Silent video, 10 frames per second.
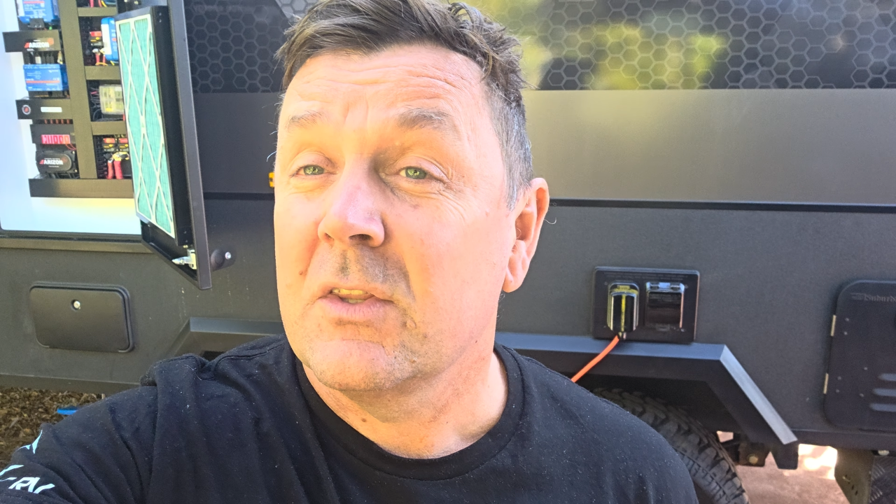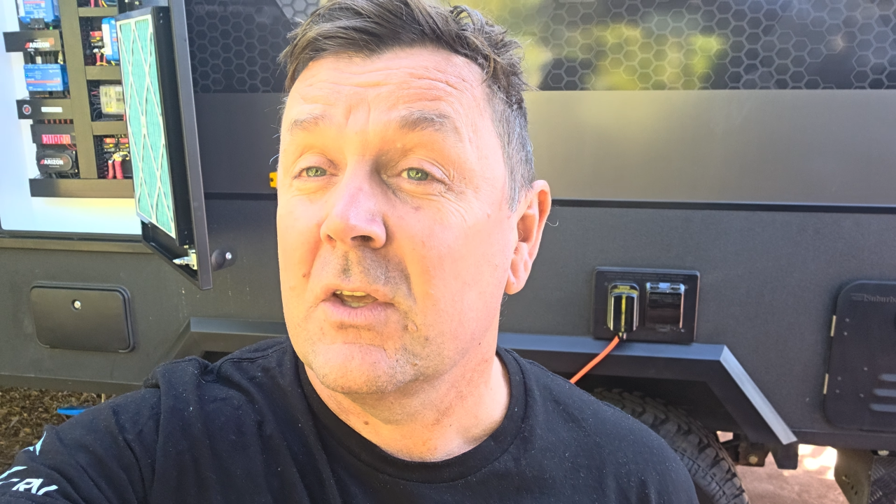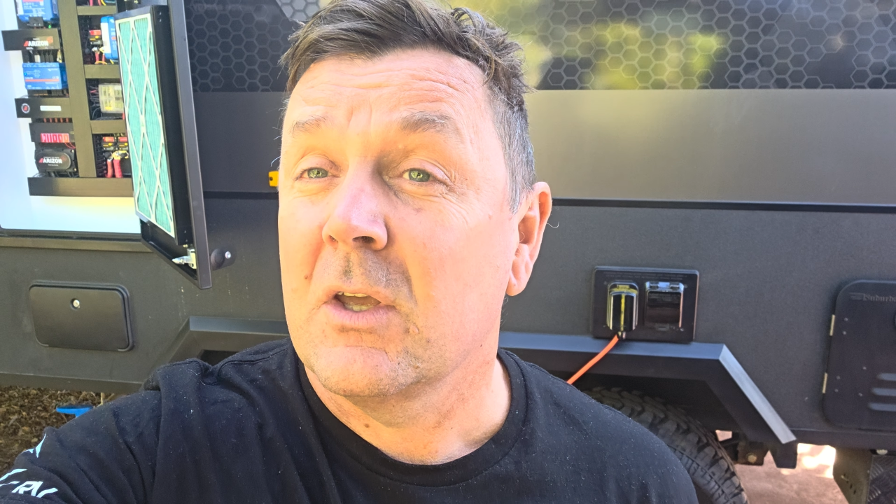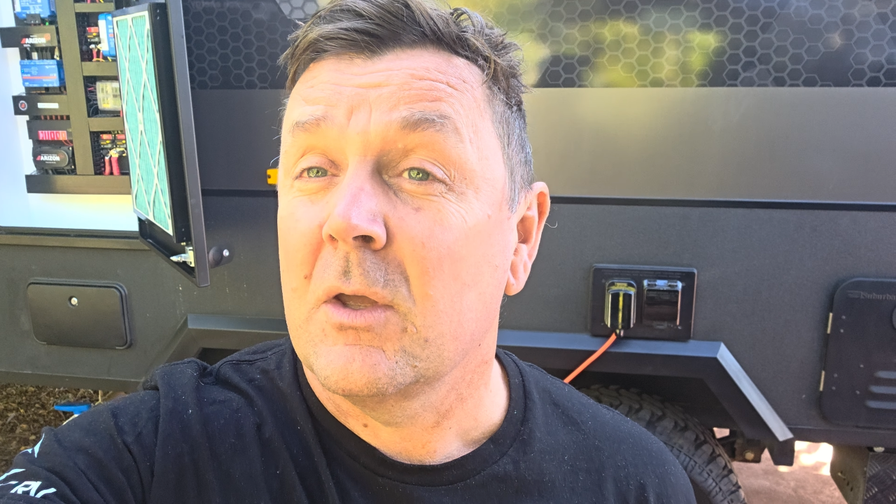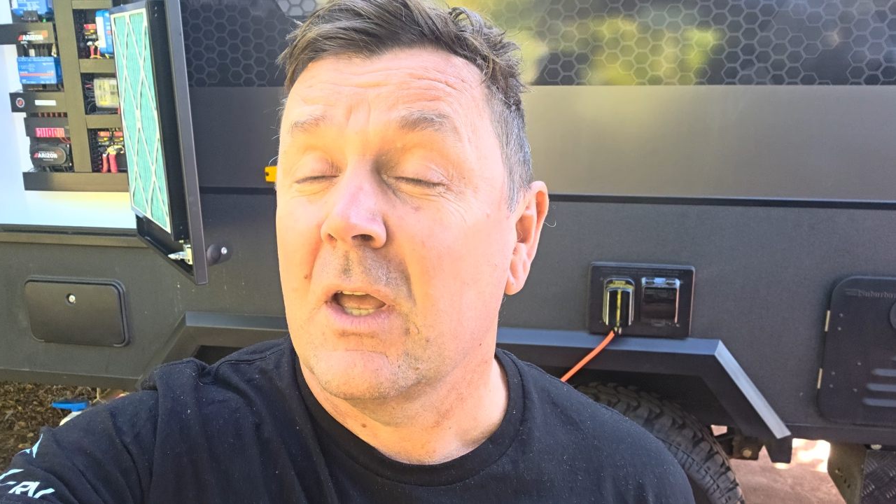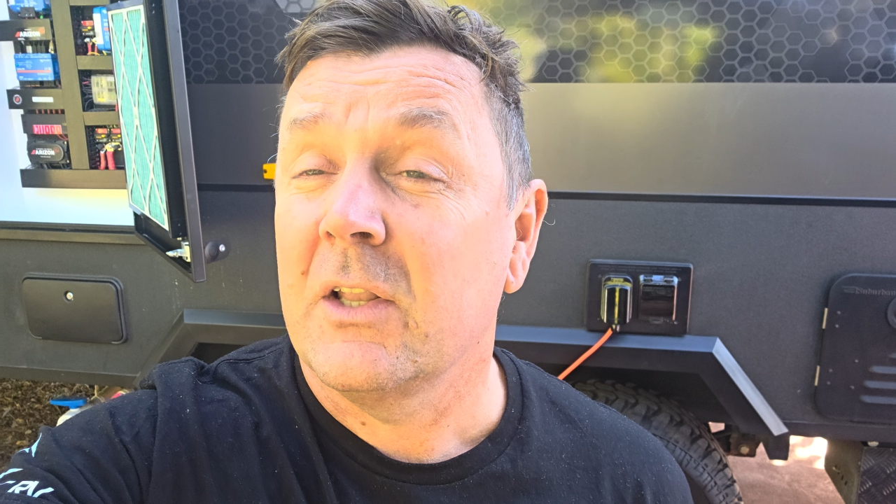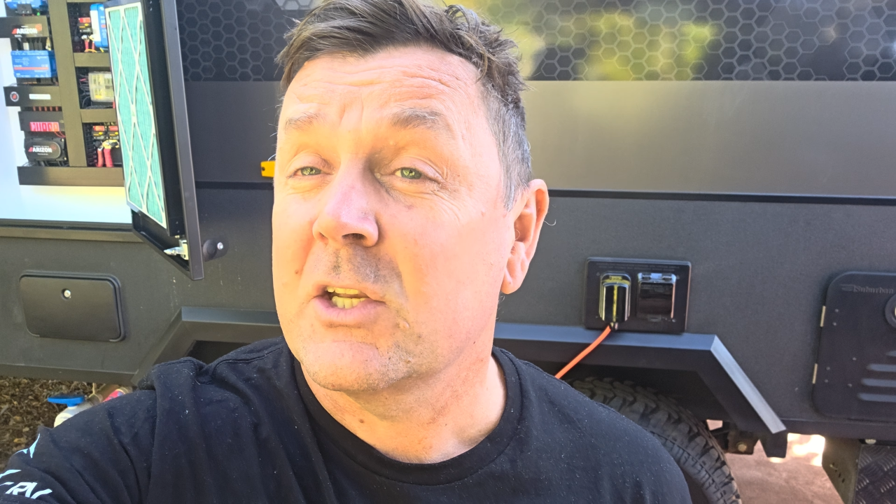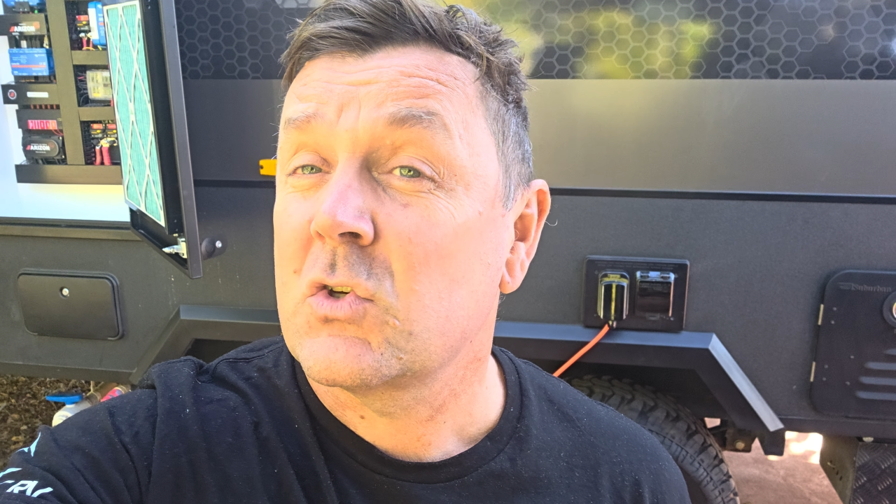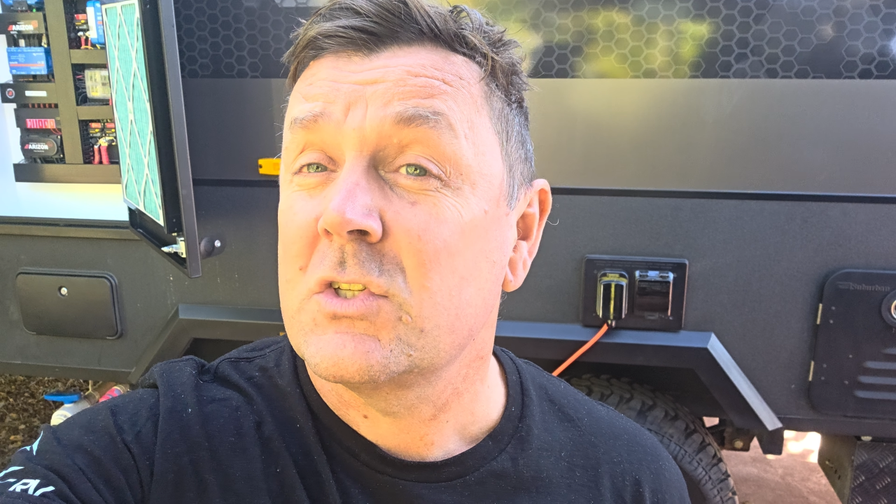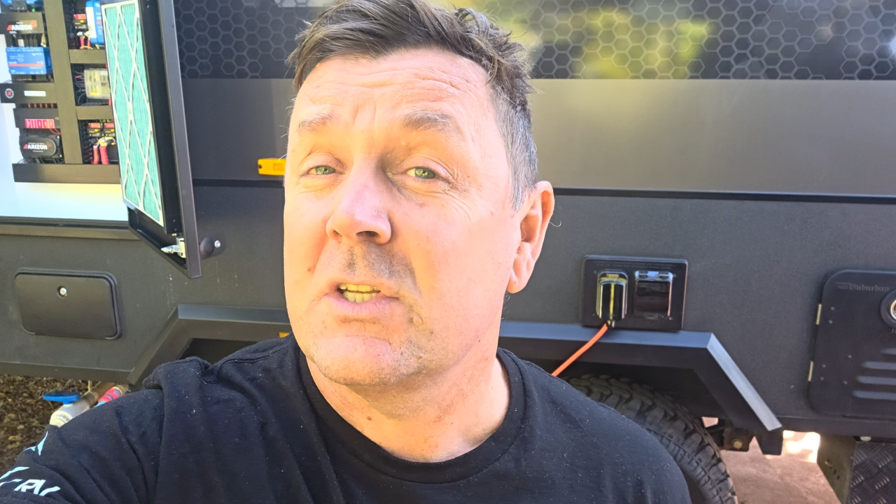the
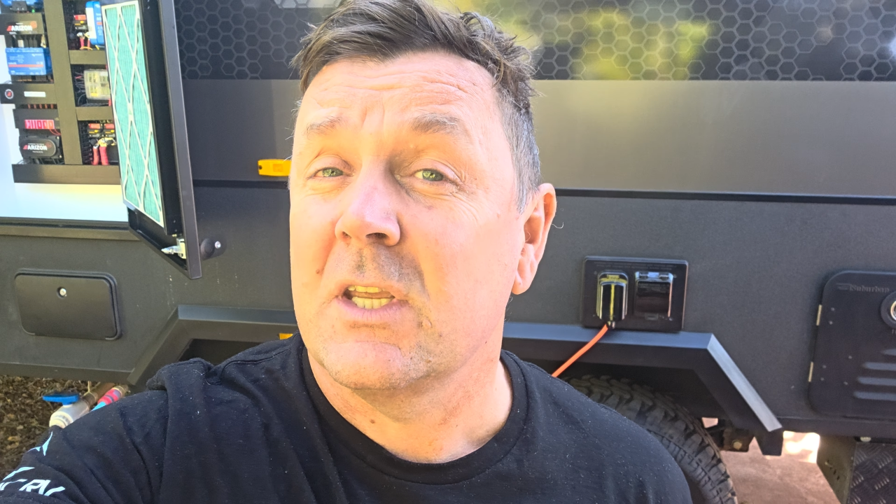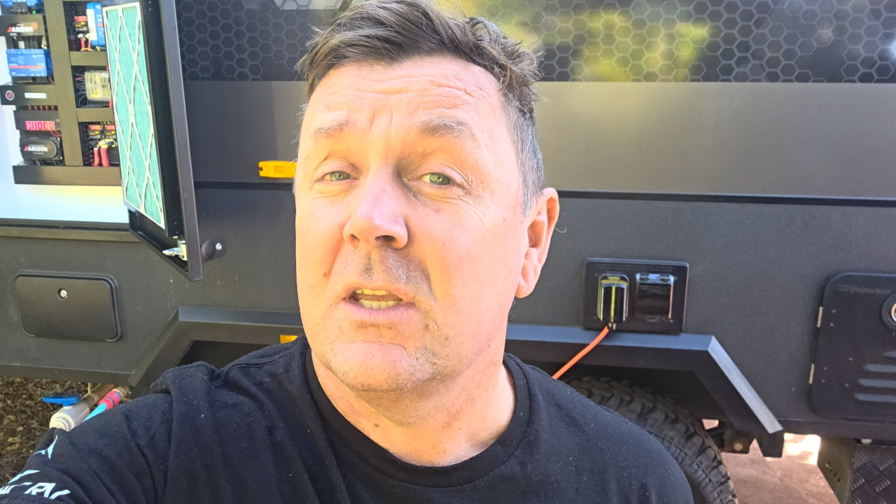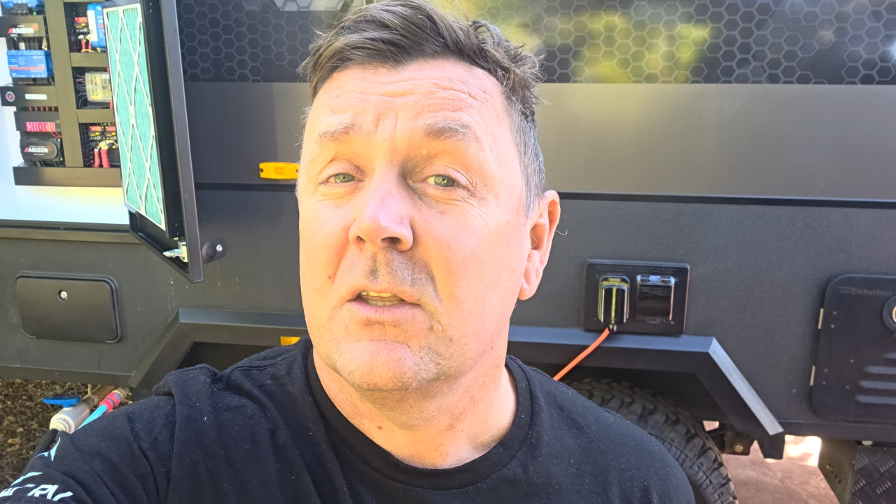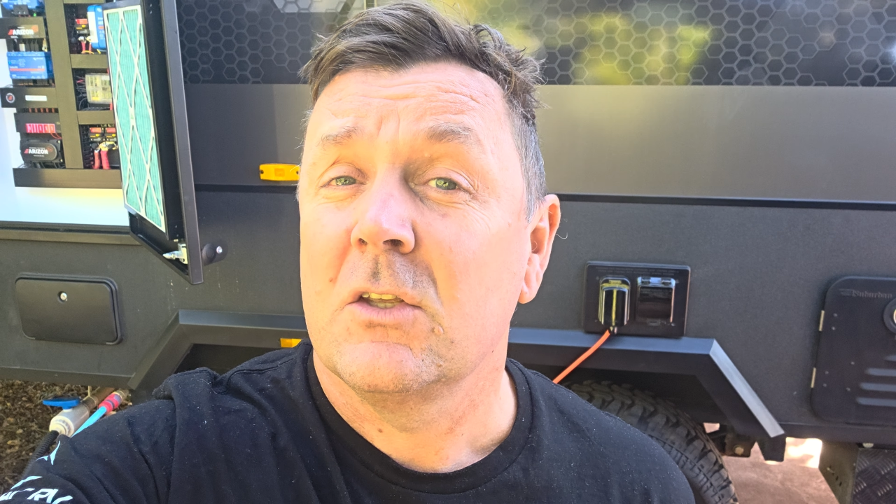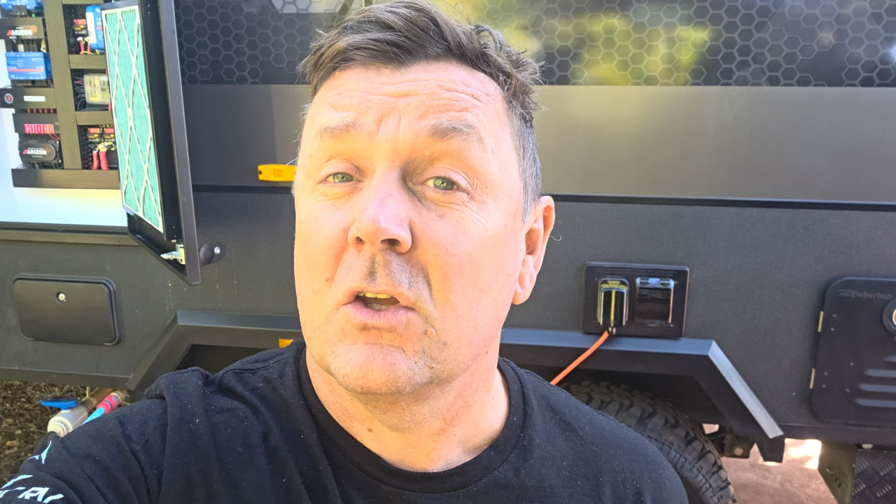electricity